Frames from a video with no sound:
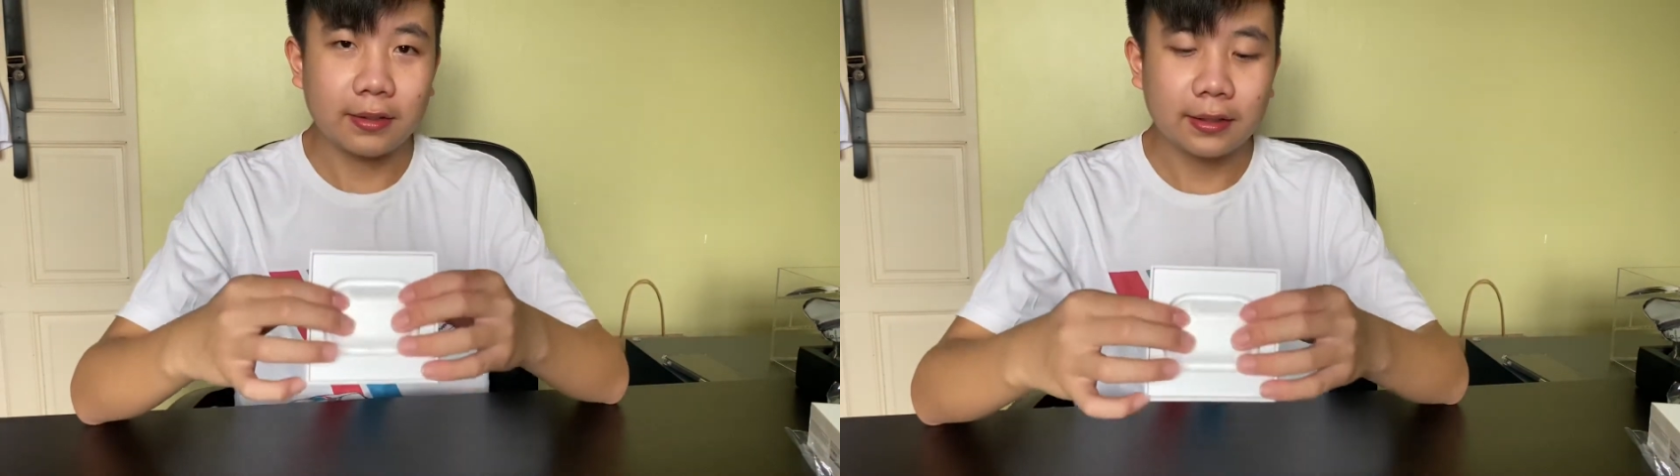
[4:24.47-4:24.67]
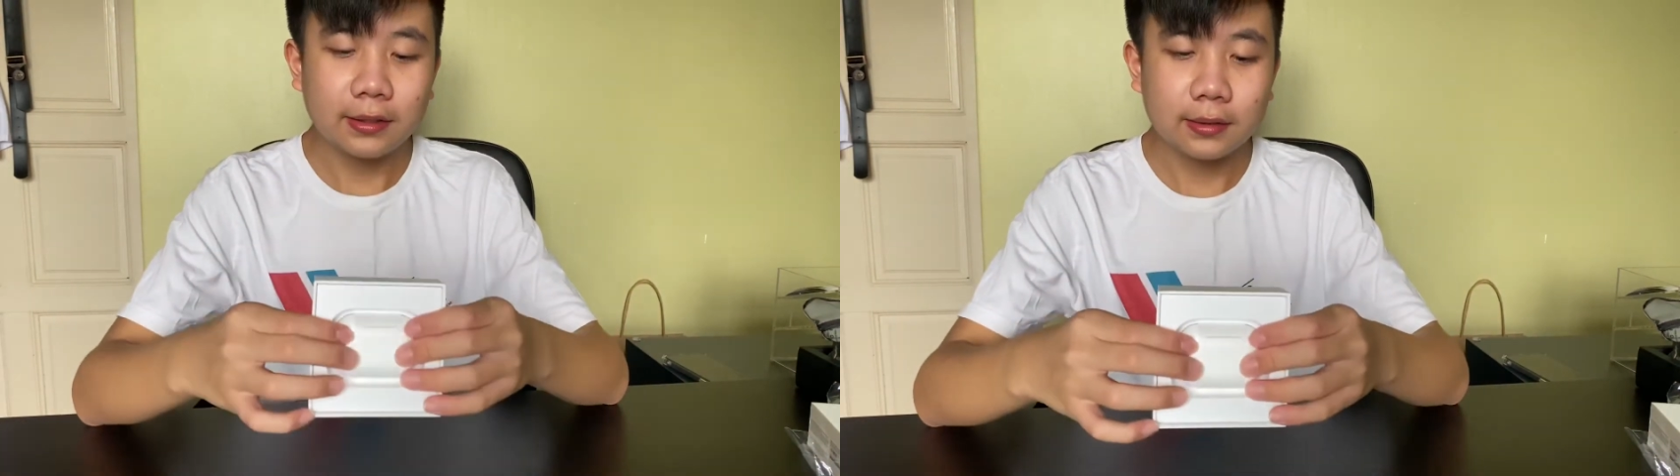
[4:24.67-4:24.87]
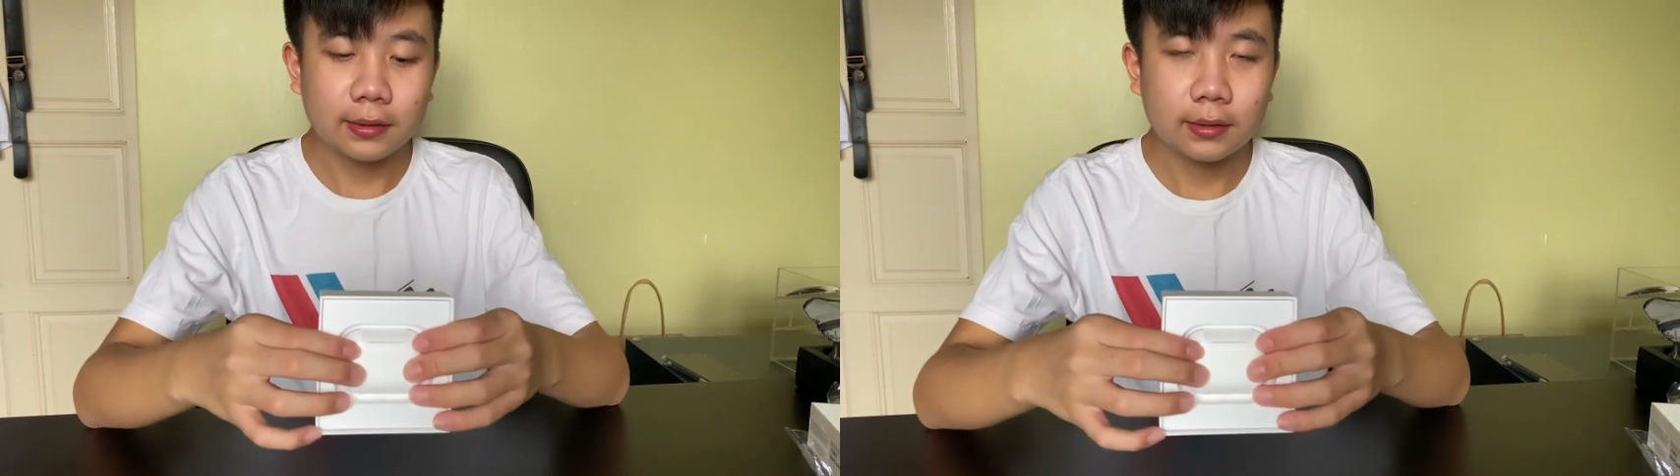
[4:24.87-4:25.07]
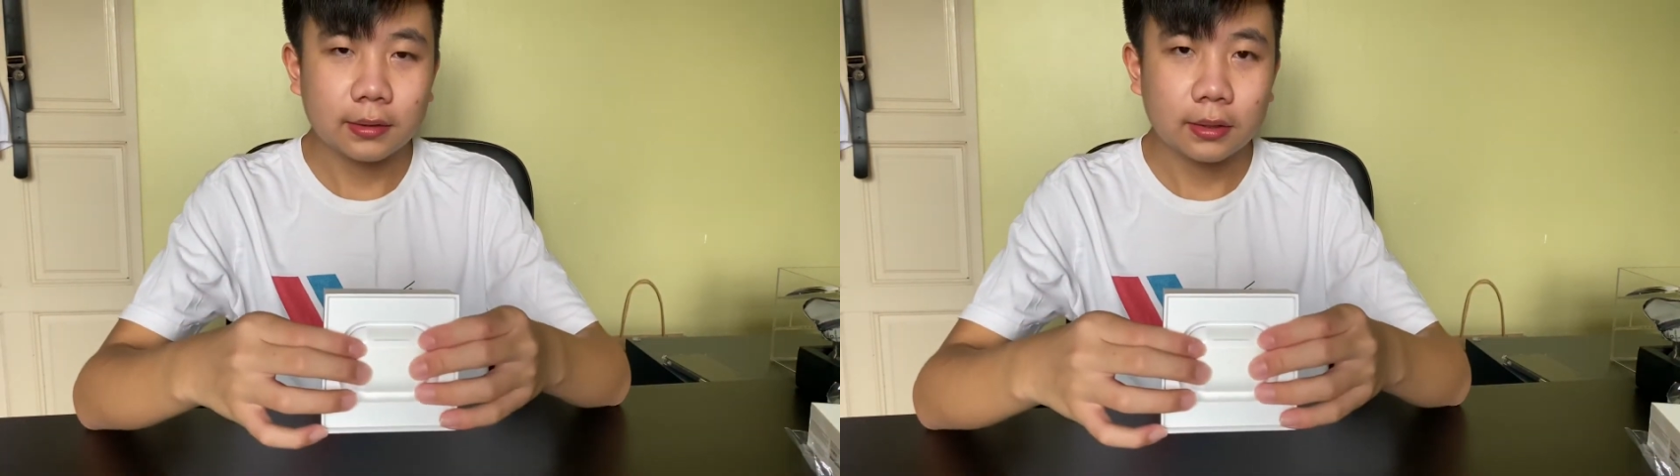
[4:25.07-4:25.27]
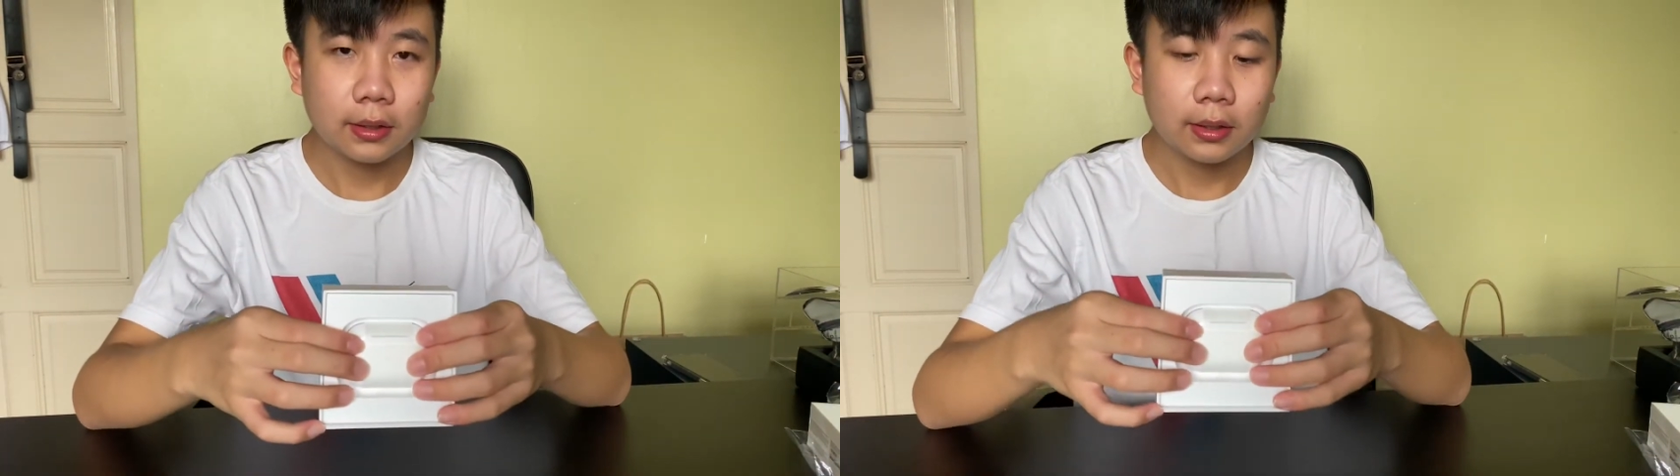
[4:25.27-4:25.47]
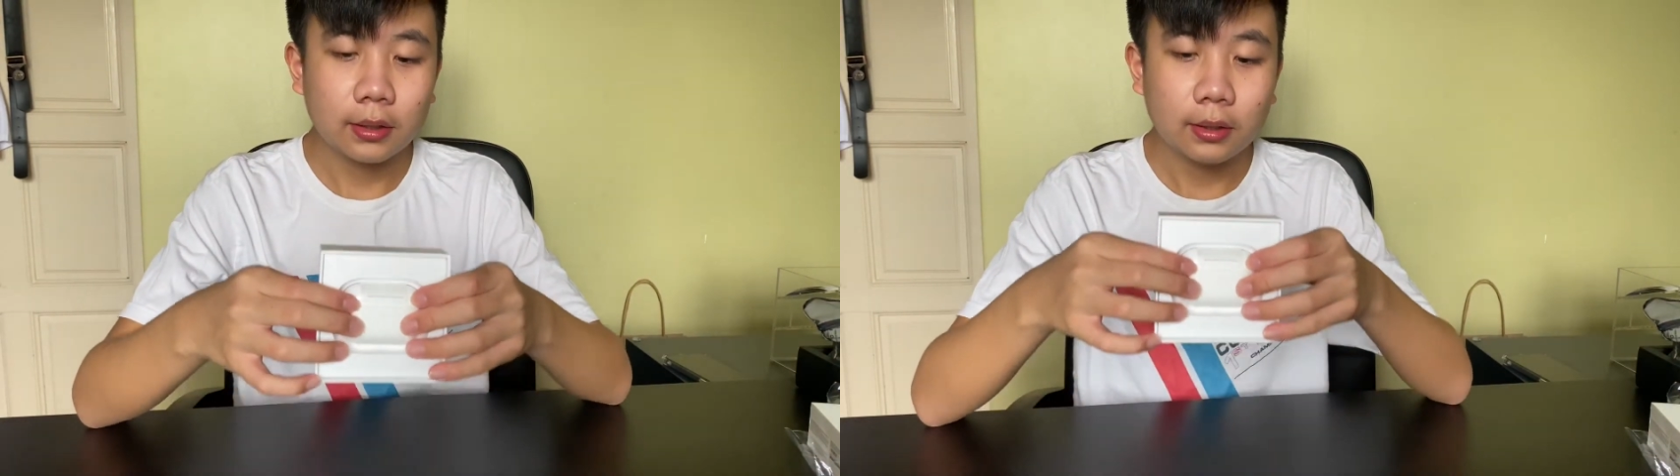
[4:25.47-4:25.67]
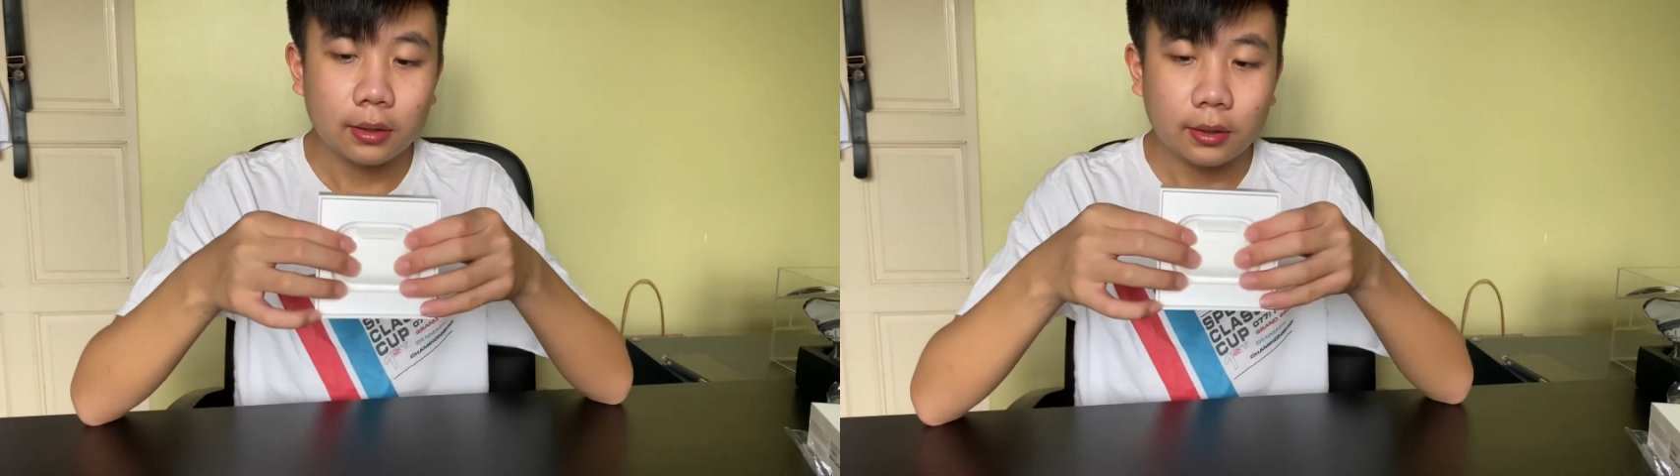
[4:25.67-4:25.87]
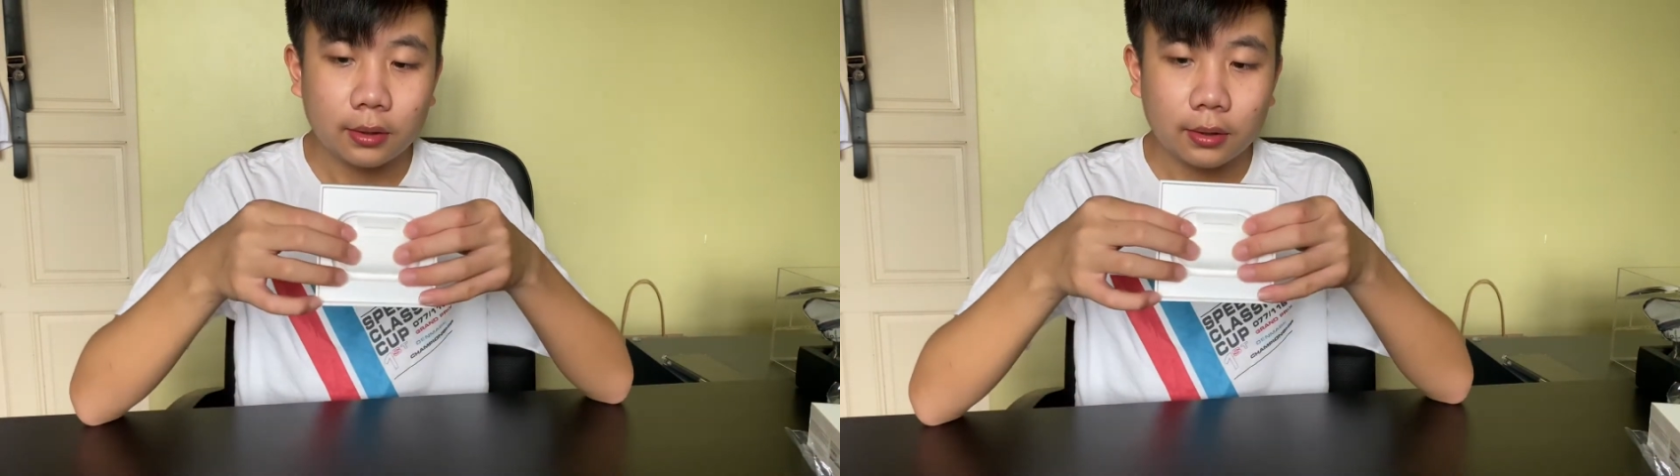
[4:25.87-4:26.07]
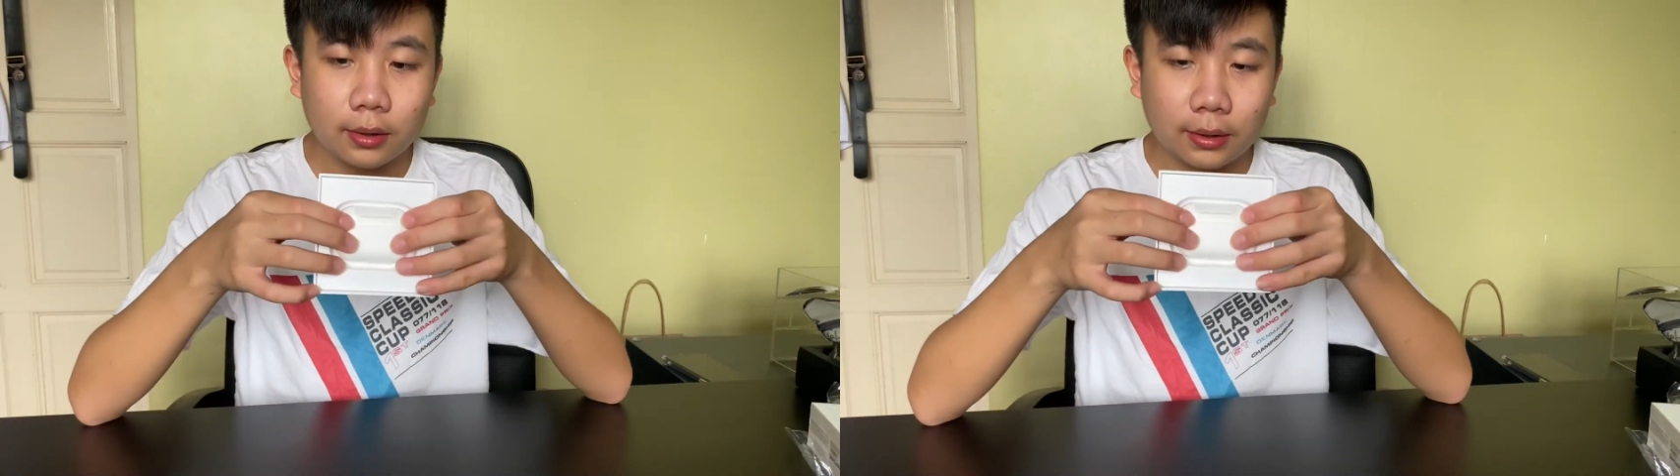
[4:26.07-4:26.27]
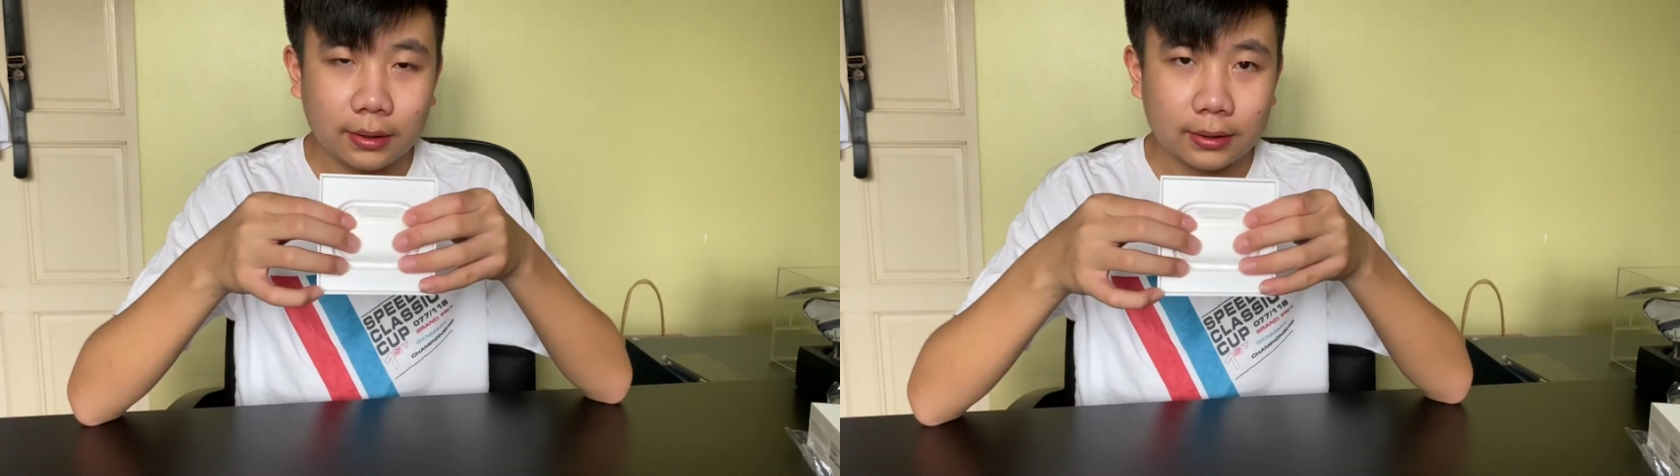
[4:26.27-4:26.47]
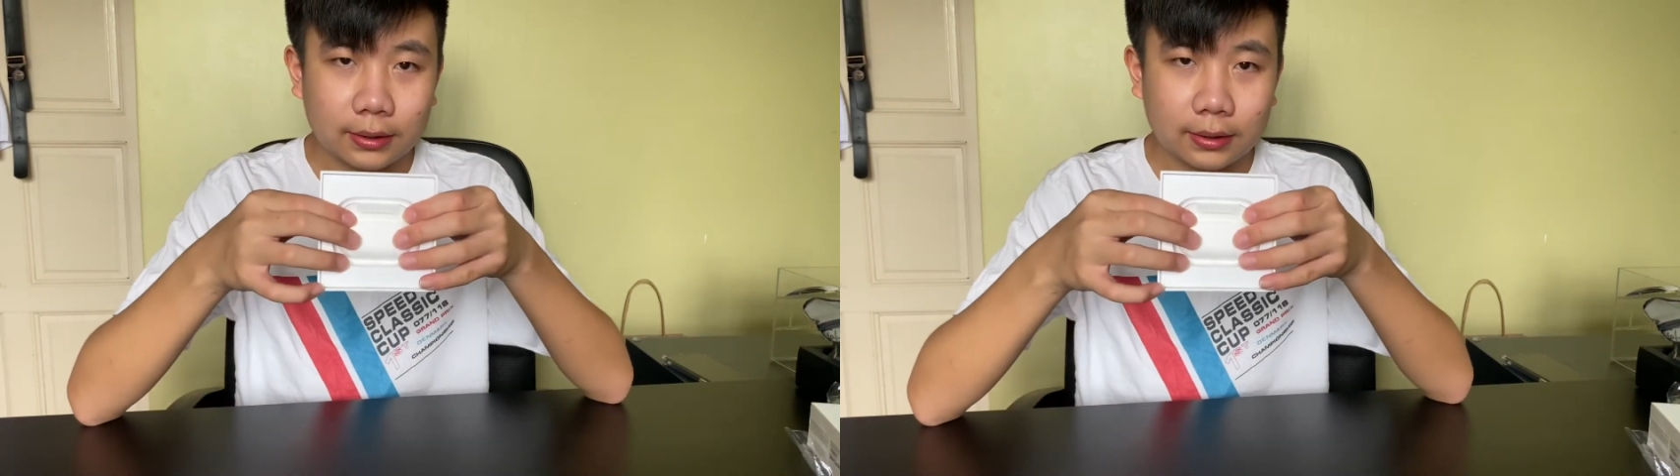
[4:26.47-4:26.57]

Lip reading: is. This is, I